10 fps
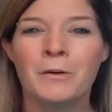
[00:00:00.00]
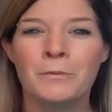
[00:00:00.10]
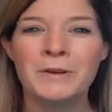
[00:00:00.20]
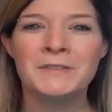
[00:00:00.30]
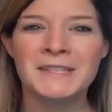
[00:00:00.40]

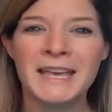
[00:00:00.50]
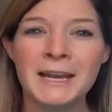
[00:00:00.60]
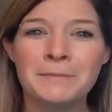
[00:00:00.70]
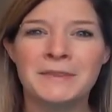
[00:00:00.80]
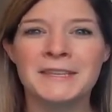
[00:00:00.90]
We've set
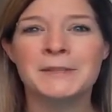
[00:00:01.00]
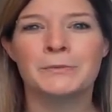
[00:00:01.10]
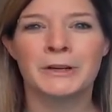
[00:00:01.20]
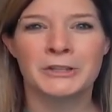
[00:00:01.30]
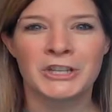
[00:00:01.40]
up this
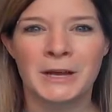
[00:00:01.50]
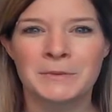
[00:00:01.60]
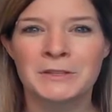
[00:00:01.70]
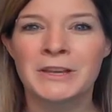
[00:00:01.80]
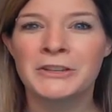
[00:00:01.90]

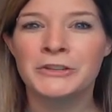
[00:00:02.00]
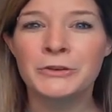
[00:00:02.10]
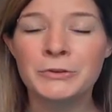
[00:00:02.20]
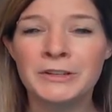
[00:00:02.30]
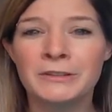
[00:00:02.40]
workshop so that
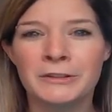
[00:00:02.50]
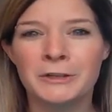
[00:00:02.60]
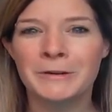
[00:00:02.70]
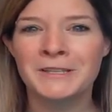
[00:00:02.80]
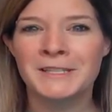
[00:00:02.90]
you can
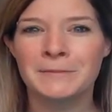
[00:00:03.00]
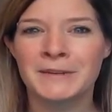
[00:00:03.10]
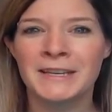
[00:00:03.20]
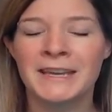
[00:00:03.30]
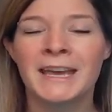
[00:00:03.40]
learn about
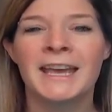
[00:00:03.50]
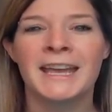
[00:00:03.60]
Simbi,